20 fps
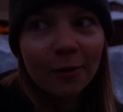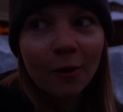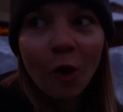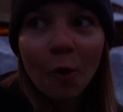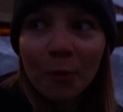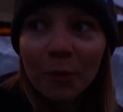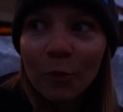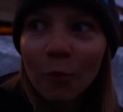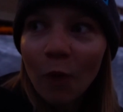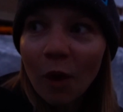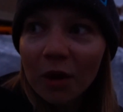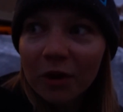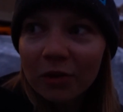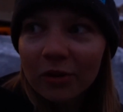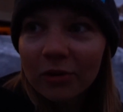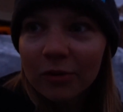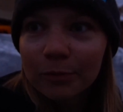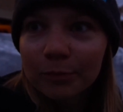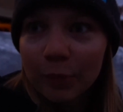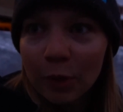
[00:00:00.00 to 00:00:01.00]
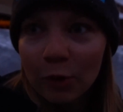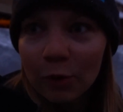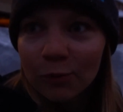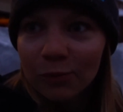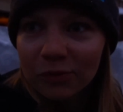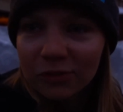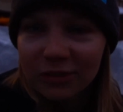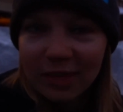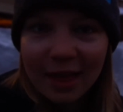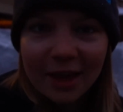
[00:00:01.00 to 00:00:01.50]
open water
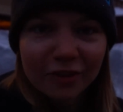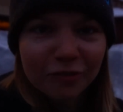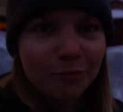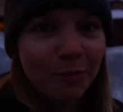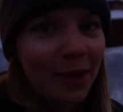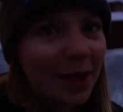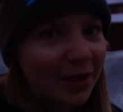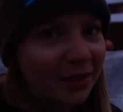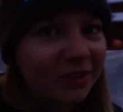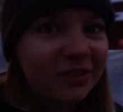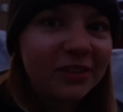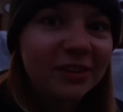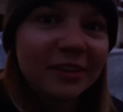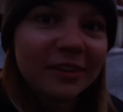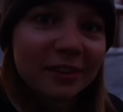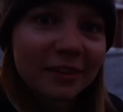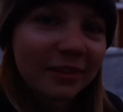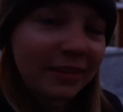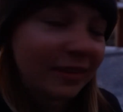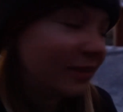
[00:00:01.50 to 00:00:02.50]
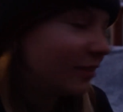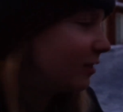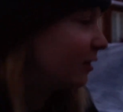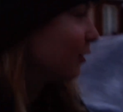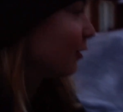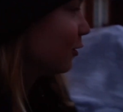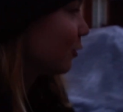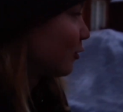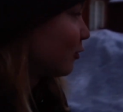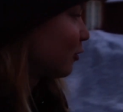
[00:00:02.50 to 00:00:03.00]
boat slash bass season this
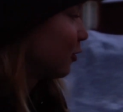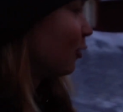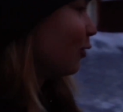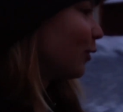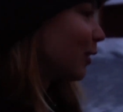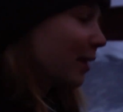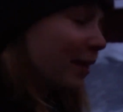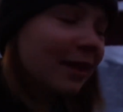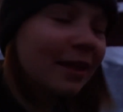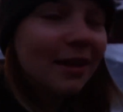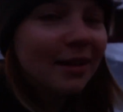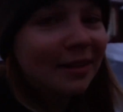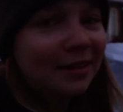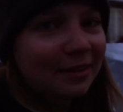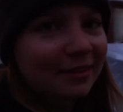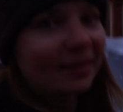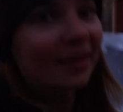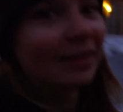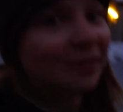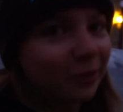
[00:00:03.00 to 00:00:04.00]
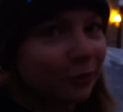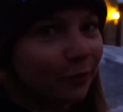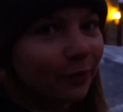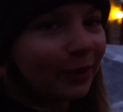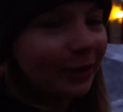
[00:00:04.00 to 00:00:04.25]
year. So let's get to